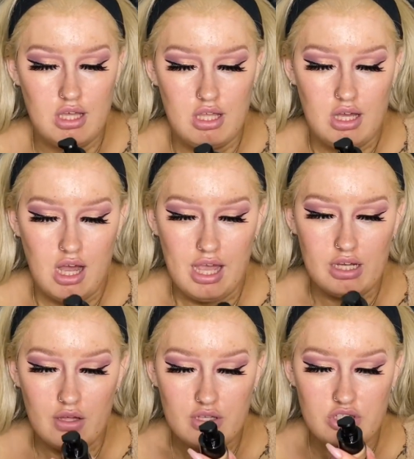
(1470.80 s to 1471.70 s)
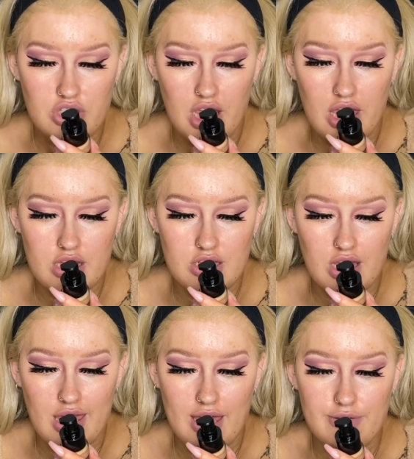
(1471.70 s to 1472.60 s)
I got the shade
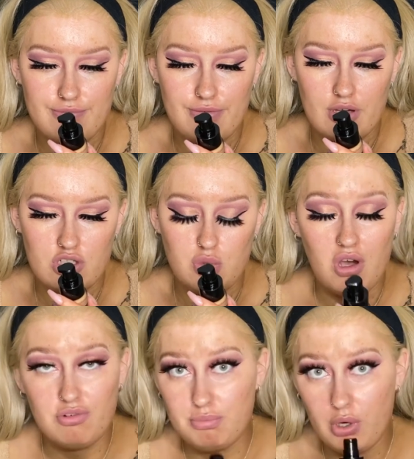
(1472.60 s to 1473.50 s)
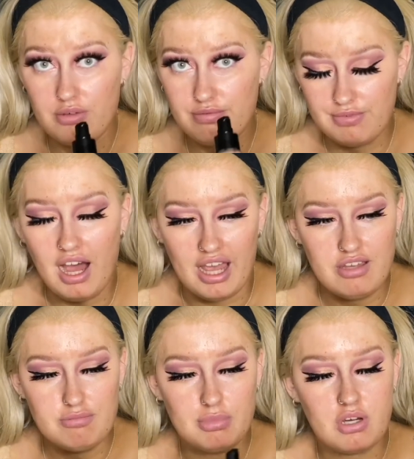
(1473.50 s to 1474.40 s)

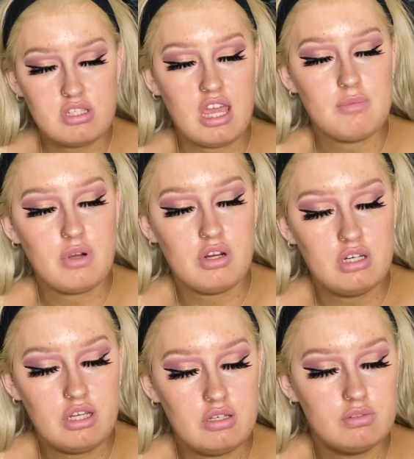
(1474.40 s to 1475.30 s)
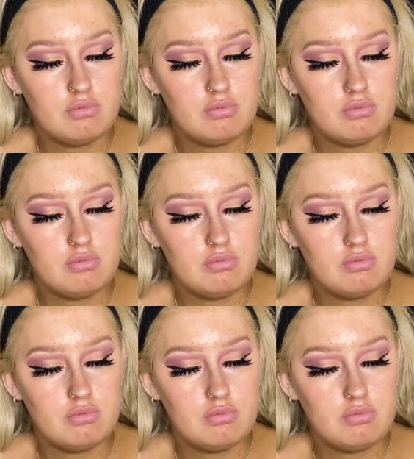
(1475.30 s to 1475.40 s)
F12.5 because I am currently